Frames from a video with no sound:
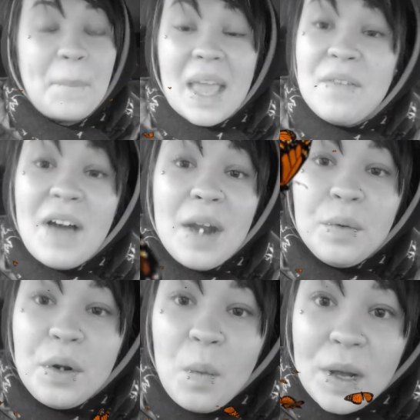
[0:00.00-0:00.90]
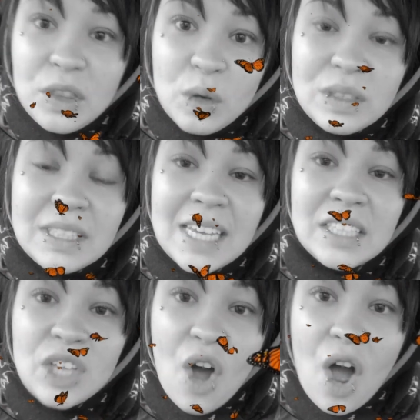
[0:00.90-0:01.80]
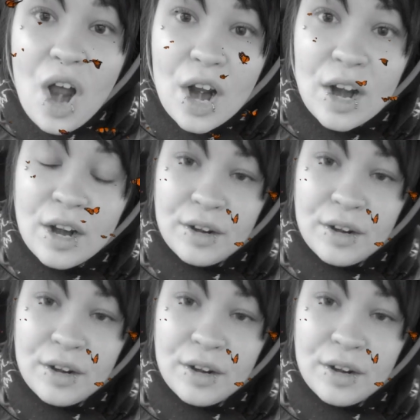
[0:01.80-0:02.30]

If I don't know what those things are,